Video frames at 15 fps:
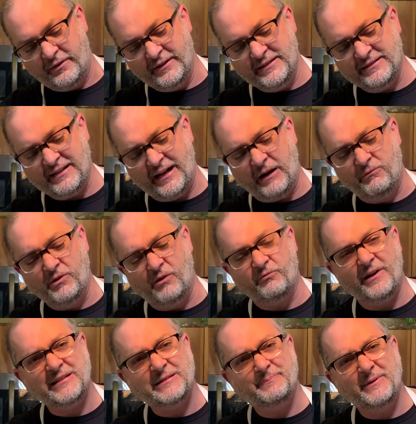This is like a real
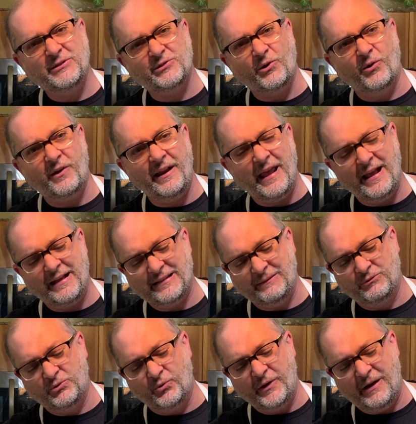recipe show today because I'm
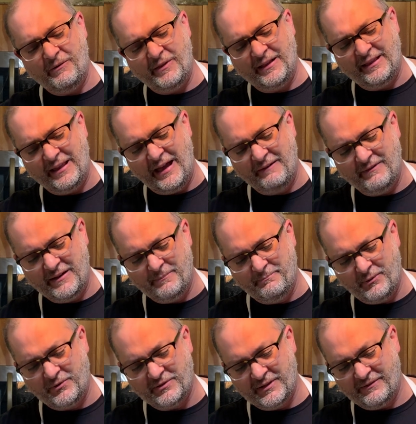doing everything live and in
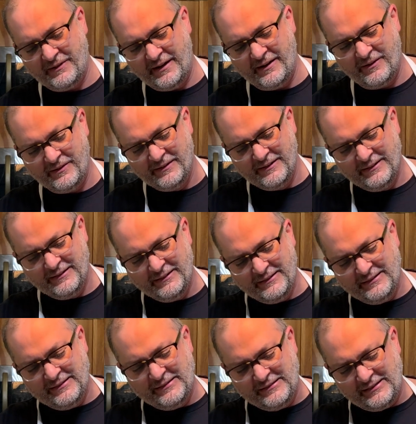person right here.
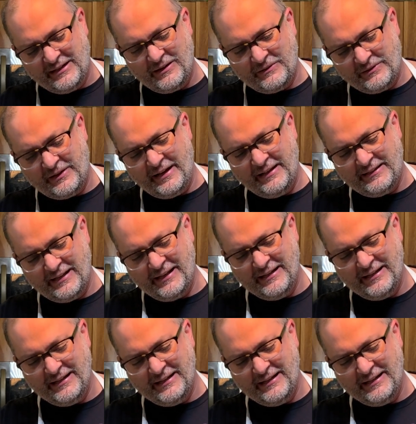All right.